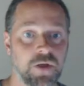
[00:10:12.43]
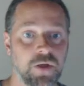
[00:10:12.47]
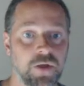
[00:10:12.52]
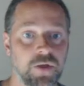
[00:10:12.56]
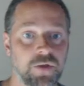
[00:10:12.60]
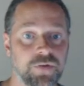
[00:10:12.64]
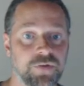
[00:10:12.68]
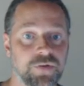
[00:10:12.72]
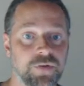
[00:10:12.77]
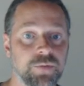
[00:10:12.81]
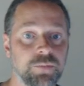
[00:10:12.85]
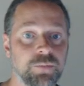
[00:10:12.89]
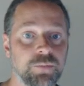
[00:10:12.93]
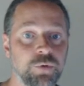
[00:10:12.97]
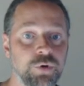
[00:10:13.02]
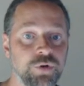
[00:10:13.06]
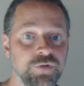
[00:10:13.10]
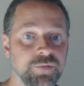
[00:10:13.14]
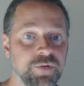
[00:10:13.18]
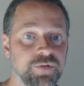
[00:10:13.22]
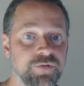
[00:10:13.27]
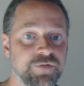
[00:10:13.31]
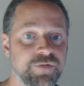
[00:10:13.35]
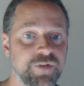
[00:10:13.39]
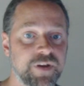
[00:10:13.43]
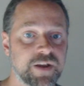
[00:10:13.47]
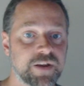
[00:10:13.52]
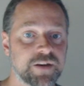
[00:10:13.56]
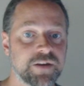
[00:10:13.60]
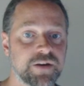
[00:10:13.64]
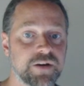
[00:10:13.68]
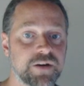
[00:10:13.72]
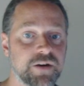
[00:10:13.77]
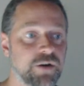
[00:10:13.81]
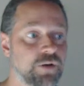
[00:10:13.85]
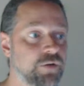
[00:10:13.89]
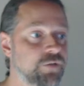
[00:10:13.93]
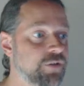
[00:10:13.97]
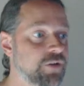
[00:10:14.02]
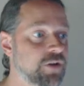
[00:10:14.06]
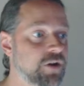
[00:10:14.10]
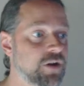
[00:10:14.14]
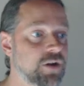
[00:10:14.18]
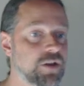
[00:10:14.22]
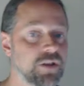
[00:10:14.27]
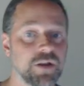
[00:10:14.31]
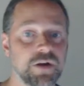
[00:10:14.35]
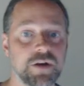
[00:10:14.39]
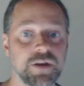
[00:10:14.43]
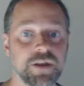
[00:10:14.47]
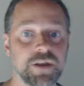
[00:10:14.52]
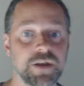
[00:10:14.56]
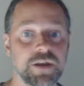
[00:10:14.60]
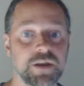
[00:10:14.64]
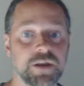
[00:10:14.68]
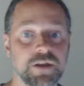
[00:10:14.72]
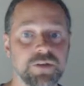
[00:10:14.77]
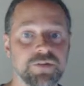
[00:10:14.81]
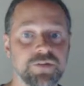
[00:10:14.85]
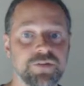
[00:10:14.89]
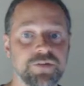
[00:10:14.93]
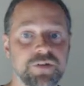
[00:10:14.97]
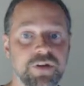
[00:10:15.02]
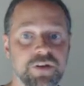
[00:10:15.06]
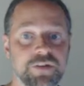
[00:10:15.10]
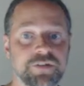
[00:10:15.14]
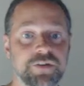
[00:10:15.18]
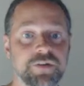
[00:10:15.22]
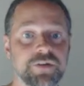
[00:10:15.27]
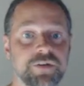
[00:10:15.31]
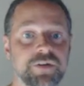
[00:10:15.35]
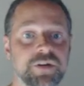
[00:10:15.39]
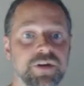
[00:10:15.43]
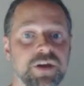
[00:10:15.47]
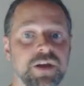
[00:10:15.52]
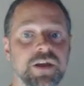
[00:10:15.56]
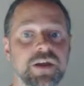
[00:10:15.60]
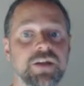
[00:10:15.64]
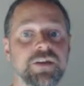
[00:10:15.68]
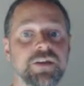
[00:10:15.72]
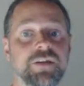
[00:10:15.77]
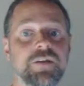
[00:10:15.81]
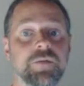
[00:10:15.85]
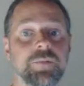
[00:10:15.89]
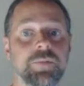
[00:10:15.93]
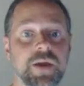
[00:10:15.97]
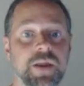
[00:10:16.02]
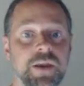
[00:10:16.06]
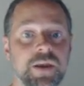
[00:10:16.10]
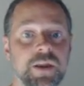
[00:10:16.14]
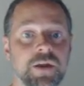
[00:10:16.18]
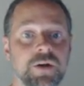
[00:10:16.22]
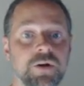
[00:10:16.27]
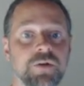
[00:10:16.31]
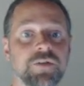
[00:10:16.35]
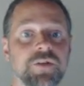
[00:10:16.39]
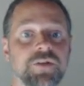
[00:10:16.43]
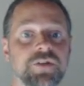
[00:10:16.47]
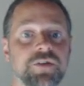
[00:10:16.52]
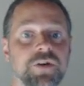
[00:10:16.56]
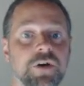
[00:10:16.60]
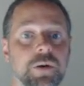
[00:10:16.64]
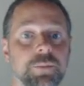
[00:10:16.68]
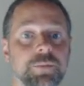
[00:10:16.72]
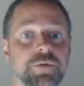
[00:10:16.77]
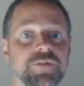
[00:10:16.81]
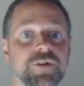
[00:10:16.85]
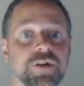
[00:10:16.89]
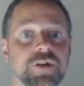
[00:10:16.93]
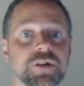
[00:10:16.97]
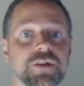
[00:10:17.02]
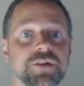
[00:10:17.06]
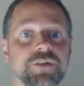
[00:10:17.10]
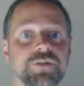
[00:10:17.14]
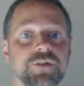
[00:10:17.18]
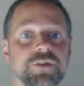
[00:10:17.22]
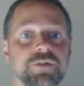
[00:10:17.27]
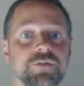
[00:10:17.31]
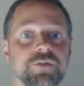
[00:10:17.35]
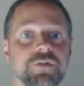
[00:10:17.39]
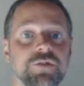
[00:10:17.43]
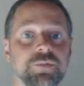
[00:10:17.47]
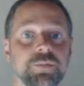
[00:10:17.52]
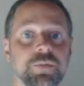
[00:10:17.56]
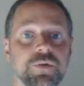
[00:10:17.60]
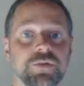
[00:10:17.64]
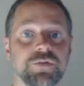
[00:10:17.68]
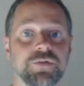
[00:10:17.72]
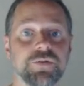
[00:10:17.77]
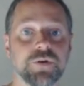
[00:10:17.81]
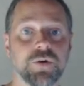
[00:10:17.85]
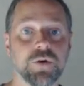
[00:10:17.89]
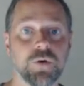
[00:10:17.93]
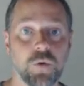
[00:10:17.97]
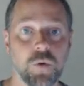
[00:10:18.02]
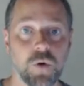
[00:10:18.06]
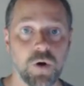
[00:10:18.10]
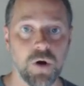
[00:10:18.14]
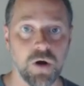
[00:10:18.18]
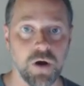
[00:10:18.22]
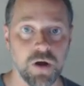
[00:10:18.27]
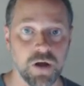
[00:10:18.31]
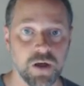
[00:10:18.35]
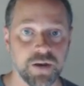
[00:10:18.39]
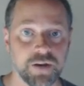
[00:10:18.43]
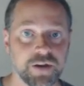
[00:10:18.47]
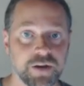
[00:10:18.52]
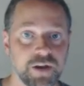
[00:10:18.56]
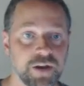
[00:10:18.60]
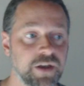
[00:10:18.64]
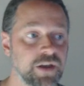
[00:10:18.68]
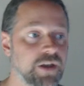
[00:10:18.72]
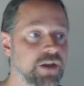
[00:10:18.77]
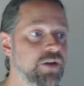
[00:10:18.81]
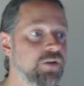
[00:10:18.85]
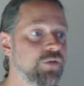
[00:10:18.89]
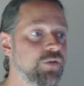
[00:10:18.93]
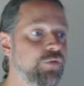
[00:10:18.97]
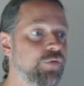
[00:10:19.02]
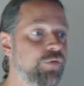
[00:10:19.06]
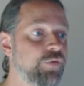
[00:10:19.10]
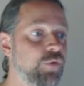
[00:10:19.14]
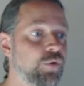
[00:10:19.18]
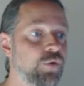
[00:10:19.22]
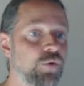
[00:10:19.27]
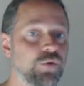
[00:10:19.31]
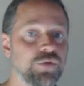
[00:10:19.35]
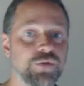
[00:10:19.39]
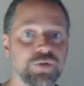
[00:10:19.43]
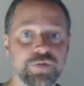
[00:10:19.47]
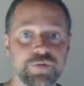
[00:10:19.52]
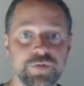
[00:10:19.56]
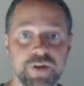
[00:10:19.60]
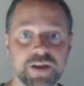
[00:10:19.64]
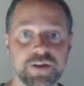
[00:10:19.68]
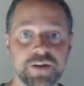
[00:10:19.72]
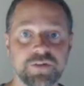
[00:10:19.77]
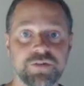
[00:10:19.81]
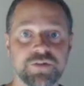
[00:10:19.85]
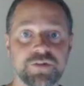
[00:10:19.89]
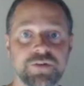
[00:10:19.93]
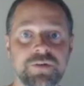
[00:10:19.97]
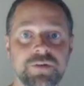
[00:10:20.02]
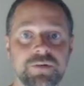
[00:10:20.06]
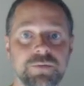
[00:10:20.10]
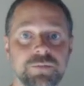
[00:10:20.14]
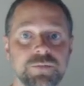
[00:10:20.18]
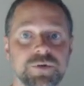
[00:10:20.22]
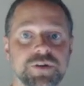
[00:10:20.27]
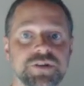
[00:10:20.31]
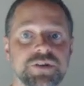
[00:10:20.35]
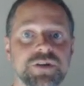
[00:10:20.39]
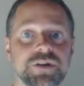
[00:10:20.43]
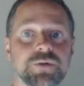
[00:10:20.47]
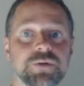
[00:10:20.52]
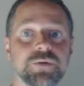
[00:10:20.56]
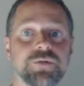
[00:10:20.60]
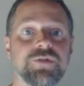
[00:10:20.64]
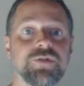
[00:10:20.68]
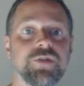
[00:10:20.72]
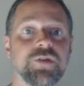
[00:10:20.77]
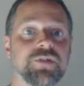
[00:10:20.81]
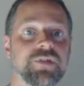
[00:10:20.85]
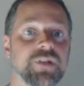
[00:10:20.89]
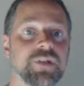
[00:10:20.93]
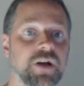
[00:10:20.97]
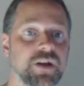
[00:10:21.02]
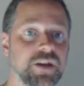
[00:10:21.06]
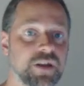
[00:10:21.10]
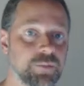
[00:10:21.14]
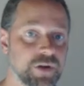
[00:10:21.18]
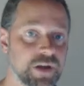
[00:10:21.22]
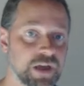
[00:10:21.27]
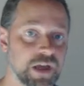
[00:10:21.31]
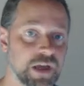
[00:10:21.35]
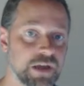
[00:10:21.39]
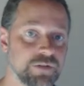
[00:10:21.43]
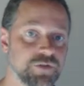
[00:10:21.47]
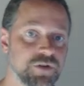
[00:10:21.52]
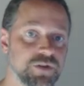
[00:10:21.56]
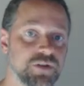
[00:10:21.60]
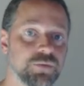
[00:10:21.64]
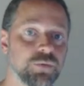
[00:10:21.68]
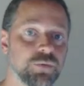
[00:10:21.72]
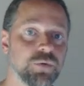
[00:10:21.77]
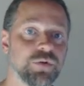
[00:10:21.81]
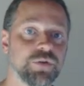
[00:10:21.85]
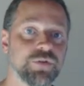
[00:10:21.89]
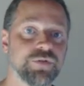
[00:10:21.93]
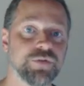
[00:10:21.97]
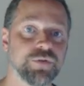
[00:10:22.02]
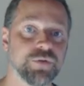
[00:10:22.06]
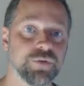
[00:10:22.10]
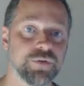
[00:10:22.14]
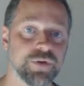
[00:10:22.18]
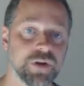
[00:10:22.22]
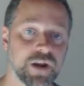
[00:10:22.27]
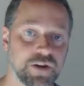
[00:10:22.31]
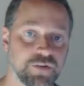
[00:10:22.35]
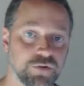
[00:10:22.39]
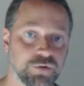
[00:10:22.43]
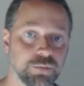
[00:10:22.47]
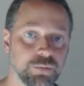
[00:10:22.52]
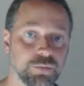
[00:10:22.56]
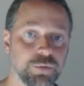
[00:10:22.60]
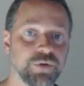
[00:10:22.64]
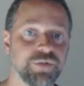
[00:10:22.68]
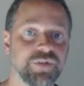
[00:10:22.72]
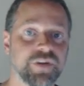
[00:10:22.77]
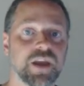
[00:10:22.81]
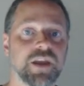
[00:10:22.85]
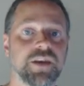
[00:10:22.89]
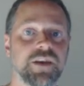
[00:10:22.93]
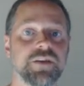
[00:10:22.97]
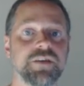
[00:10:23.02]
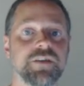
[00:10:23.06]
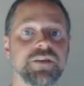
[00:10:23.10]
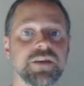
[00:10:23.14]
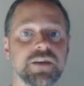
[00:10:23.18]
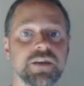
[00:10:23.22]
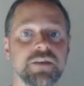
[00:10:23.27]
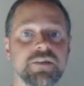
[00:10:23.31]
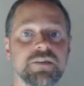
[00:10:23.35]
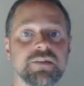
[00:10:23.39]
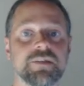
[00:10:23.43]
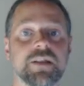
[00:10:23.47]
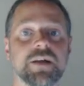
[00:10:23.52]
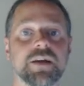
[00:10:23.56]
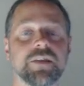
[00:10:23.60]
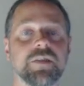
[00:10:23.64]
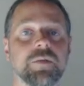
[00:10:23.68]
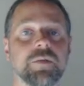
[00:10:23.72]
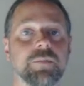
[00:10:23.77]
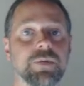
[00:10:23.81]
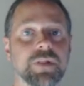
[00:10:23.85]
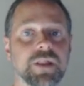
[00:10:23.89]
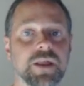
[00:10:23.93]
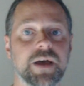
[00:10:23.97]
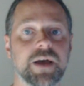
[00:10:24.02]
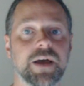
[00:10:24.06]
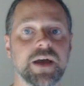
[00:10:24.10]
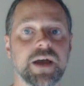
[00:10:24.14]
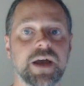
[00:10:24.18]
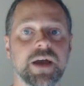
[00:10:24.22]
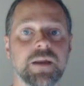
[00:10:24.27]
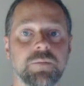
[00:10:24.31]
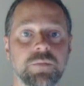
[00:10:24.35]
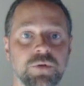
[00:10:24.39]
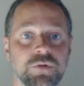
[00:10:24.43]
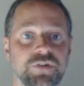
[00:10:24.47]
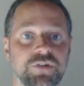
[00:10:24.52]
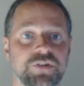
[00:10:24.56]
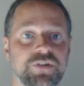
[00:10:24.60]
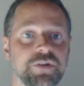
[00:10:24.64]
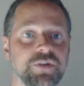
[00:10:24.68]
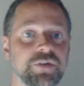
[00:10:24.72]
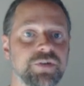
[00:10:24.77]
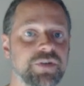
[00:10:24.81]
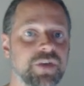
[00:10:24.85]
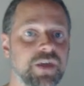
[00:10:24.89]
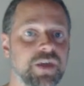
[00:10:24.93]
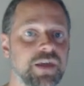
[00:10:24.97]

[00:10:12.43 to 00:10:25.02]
So the movement vector of the collidee is adjusted depending on the type of collision response required. For deflection, which yields the sliding behavior you want for natural moving entities like the player and monsters,